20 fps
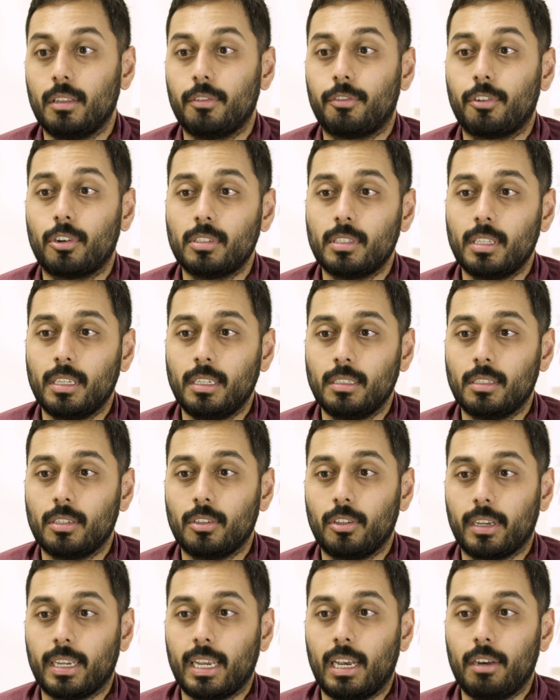The first things to
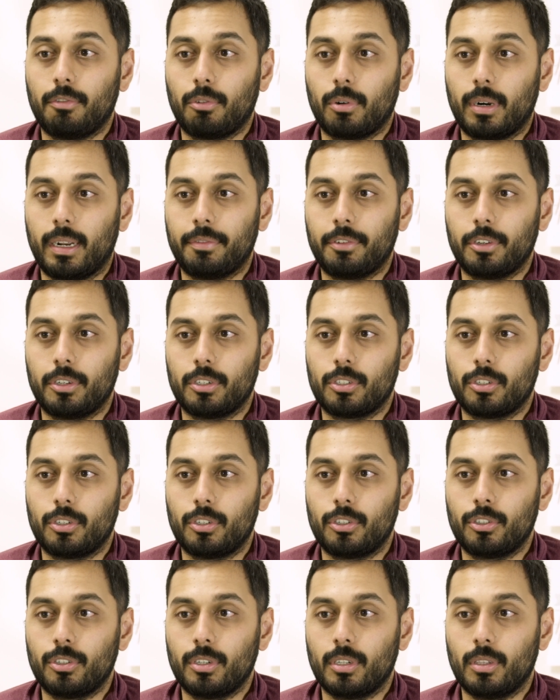look out for after your
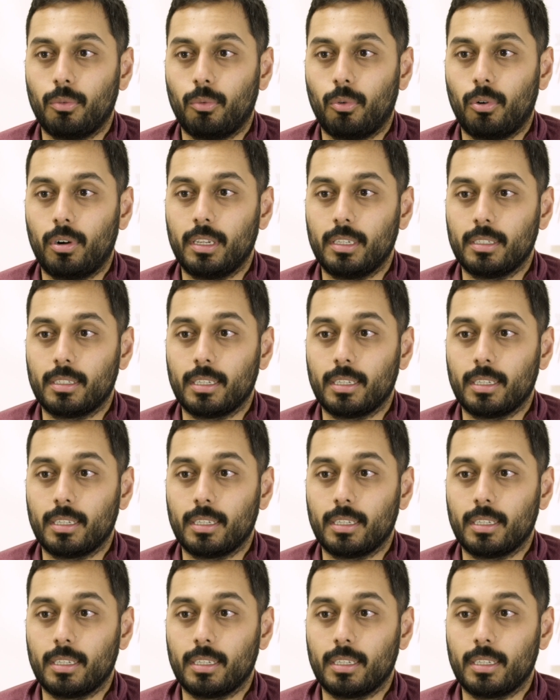surgery are the warning